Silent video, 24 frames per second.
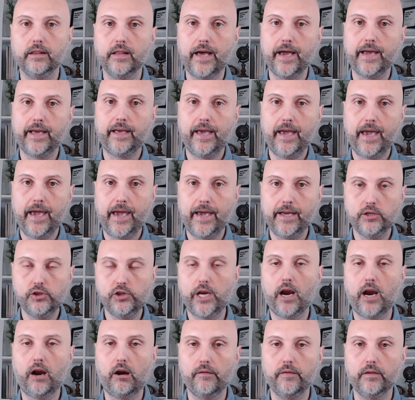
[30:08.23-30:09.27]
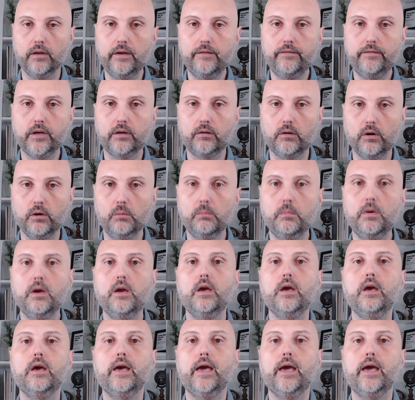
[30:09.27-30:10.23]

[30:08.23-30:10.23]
like a chair in the living room,